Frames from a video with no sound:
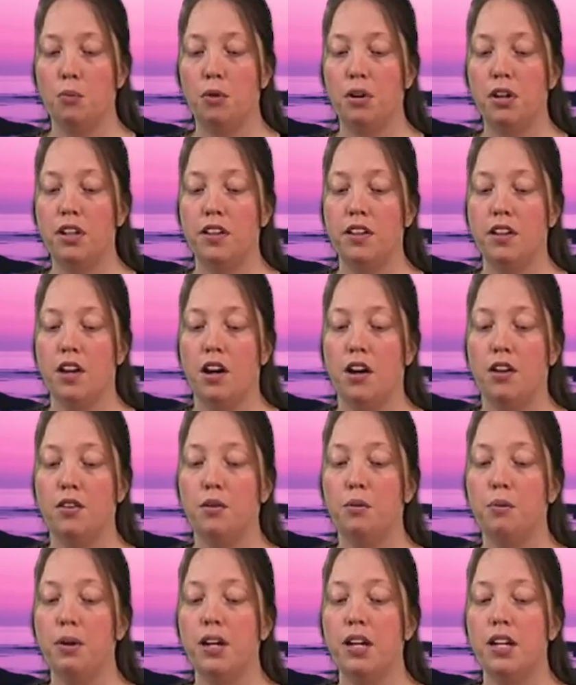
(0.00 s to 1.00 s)
One of the
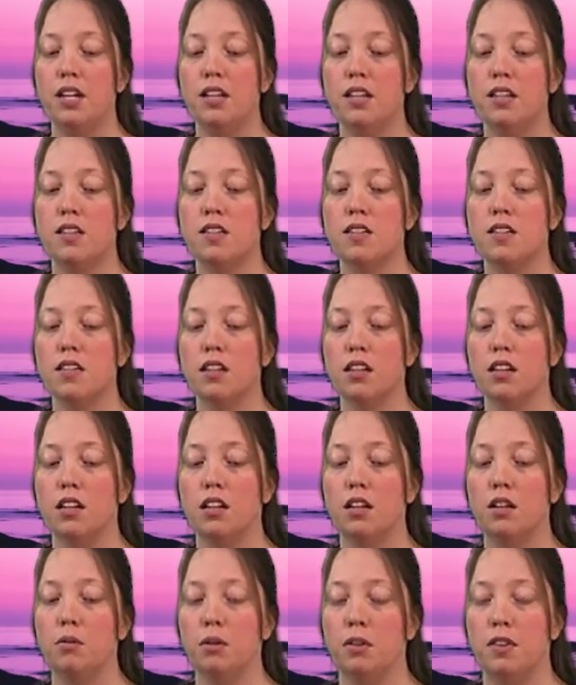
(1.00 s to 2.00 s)
other ways
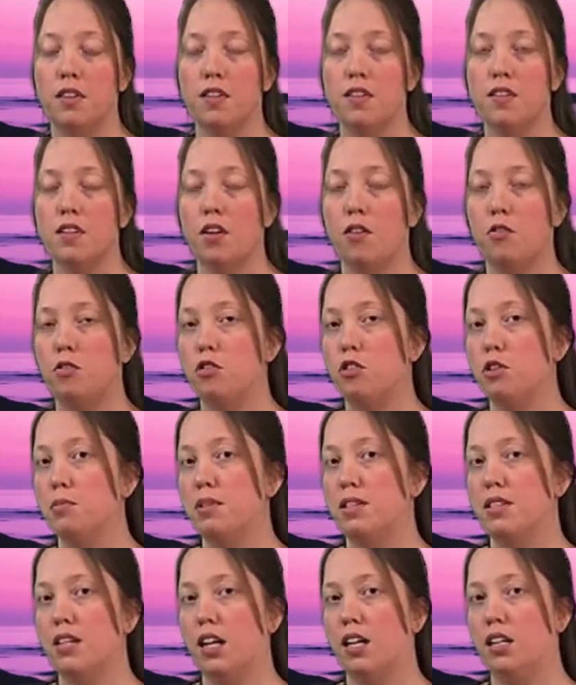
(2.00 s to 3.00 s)
with this
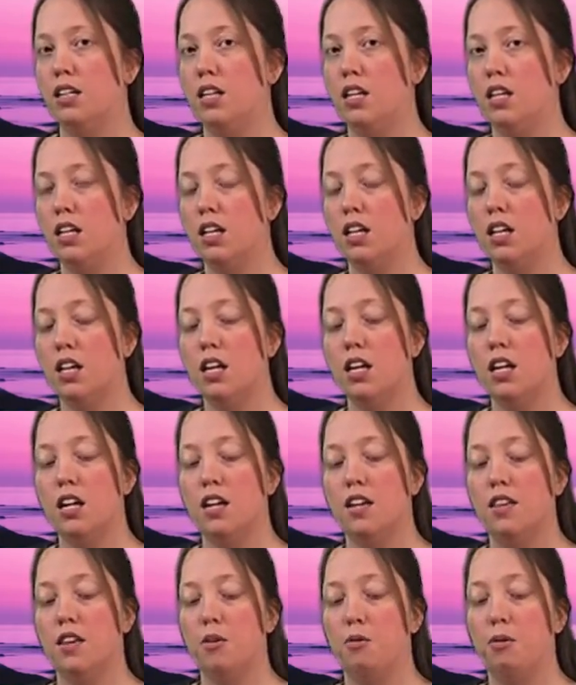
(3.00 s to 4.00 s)
self-treatment technique
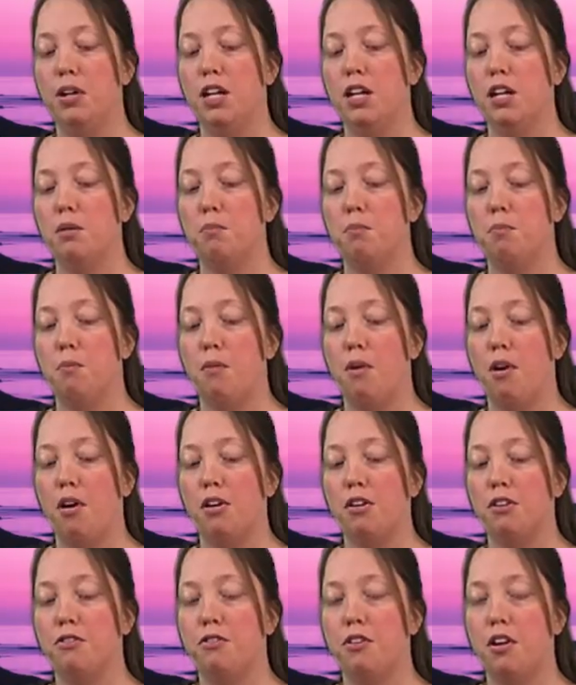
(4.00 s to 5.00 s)
that we can
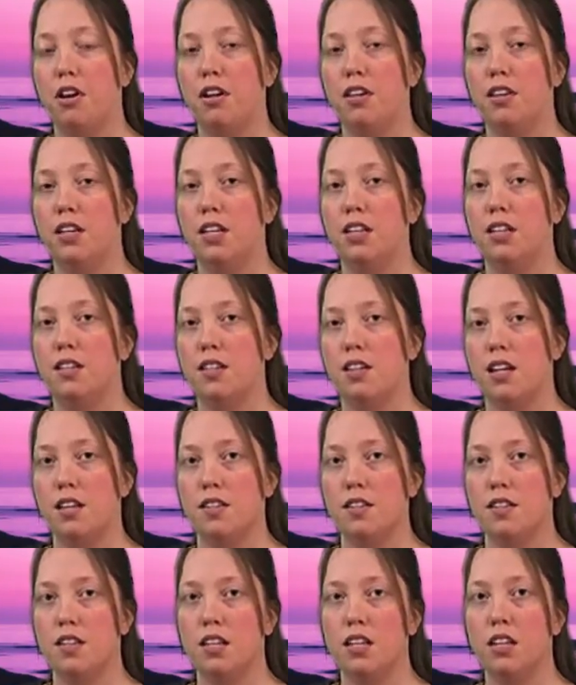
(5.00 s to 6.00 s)
modify the
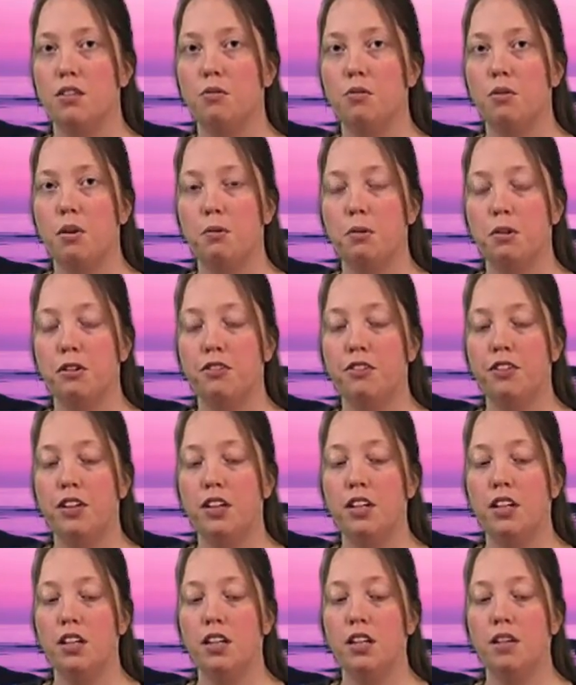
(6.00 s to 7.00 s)
intensity of what we're
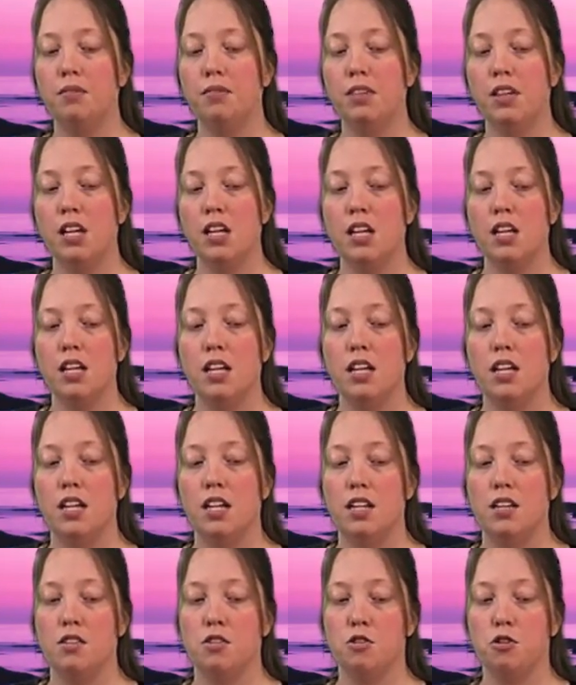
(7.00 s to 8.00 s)
feeling
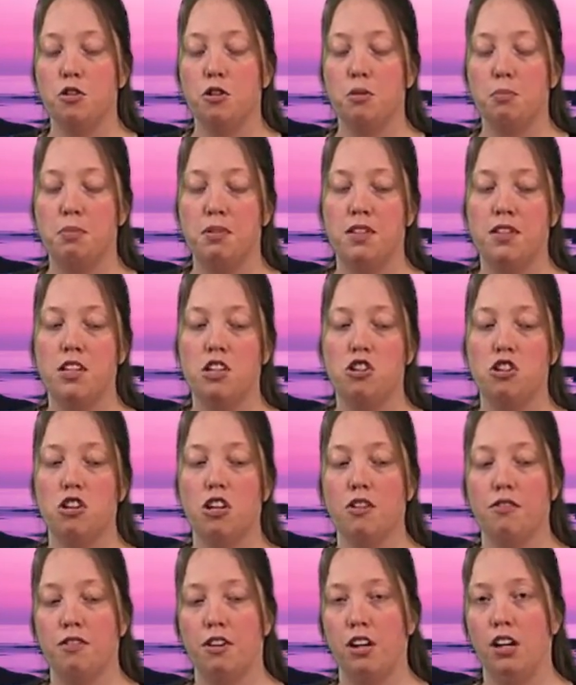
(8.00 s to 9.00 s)
is through the
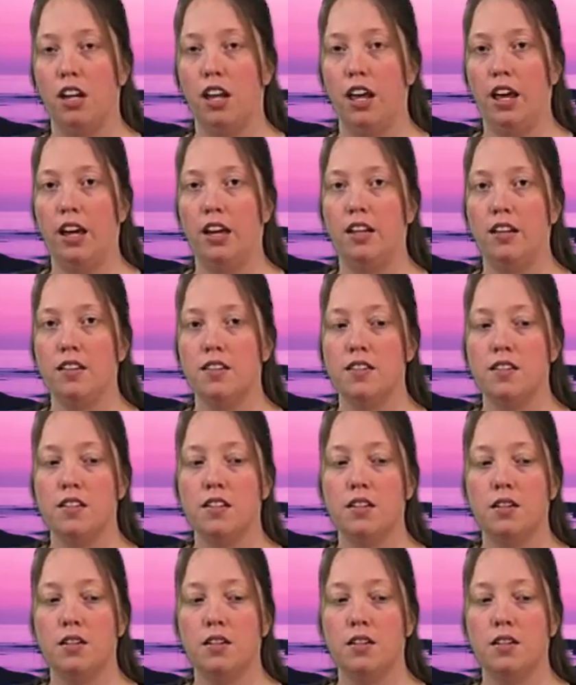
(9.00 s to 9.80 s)
position of our legs.